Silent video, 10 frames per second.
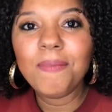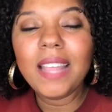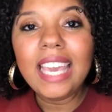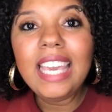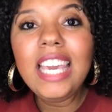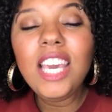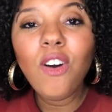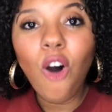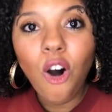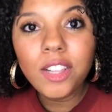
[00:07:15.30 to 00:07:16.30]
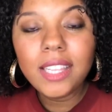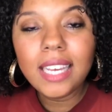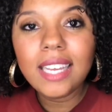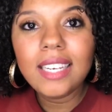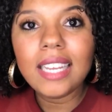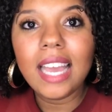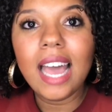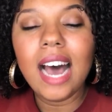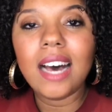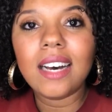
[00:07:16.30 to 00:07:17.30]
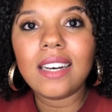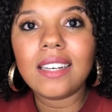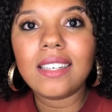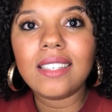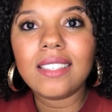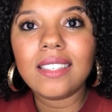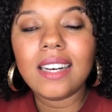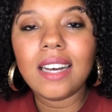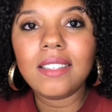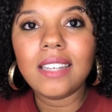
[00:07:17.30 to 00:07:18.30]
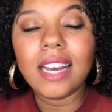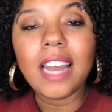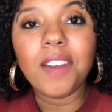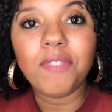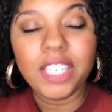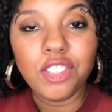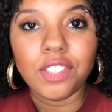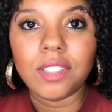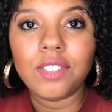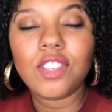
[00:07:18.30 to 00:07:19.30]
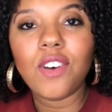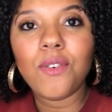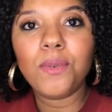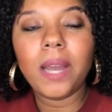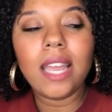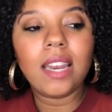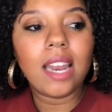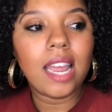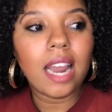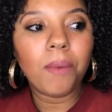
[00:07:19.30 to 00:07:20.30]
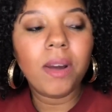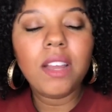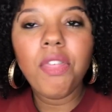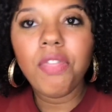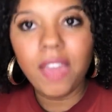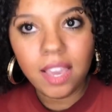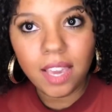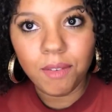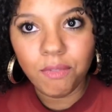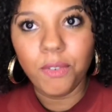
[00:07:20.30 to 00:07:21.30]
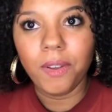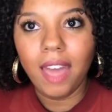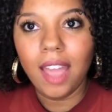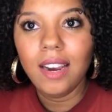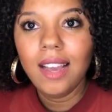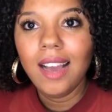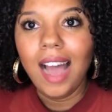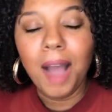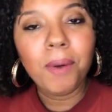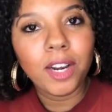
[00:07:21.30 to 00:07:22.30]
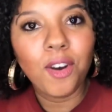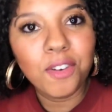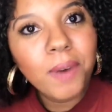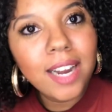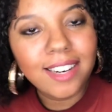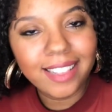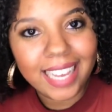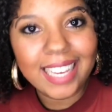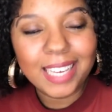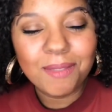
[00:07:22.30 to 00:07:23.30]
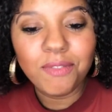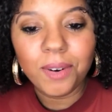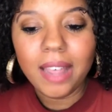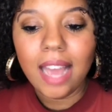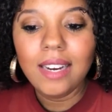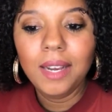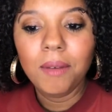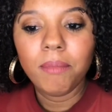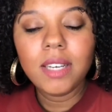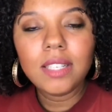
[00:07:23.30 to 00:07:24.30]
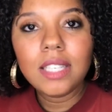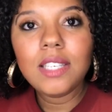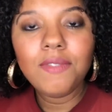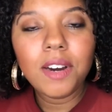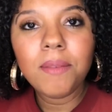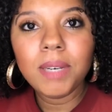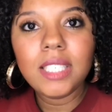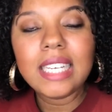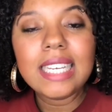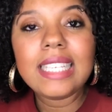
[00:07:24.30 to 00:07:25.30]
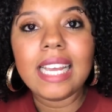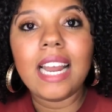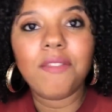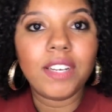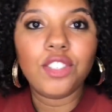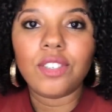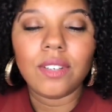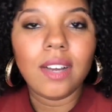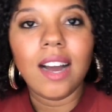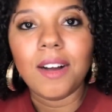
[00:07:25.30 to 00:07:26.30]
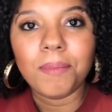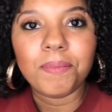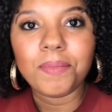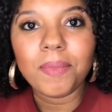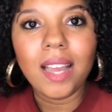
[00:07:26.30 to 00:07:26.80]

He called it an adventure. So, and I want to thank him for that. I want to go on record thanking him for that, because this very much is an adventure, a